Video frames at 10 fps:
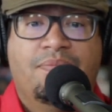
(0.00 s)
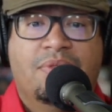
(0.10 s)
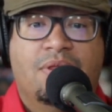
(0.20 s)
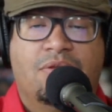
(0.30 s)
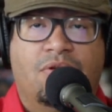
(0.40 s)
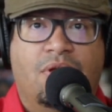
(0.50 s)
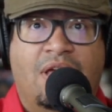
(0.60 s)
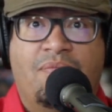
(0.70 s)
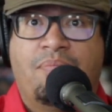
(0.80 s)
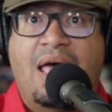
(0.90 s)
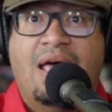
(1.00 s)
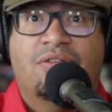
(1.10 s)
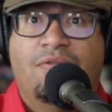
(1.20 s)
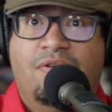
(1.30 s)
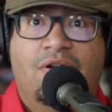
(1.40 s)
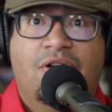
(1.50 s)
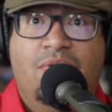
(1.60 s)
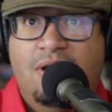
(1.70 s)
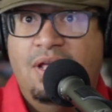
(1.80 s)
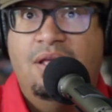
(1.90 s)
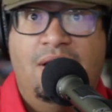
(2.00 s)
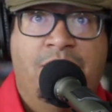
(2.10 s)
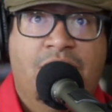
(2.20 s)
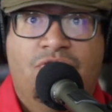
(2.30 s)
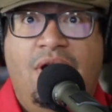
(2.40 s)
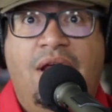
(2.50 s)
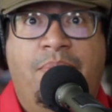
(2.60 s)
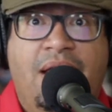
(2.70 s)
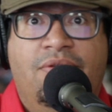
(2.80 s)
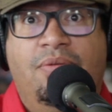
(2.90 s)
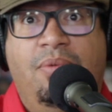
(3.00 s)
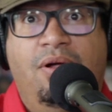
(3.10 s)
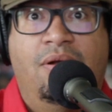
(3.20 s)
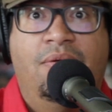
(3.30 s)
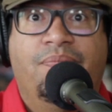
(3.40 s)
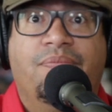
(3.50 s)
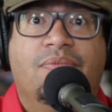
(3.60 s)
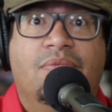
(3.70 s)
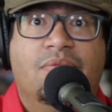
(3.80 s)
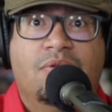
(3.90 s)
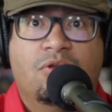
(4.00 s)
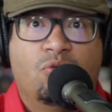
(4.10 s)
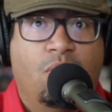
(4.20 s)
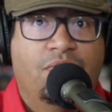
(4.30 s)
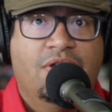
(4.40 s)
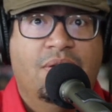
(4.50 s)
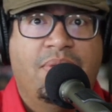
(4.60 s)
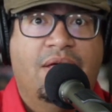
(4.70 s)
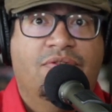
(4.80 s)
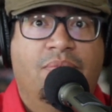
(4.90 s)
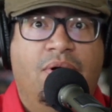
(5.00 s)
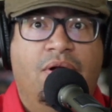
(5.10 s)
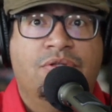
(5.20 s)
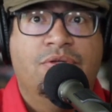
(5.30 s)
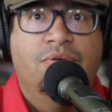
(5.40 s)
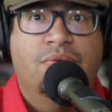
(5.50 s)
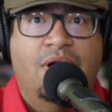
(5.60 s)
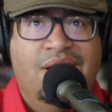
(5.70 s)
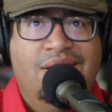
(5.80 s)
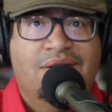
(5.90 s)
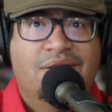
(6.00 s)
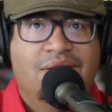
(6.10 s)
And so I gave them pass. I figured, you know what? Hey, I'm going to try to pass the ball. Dwarves can pass the ball too, right?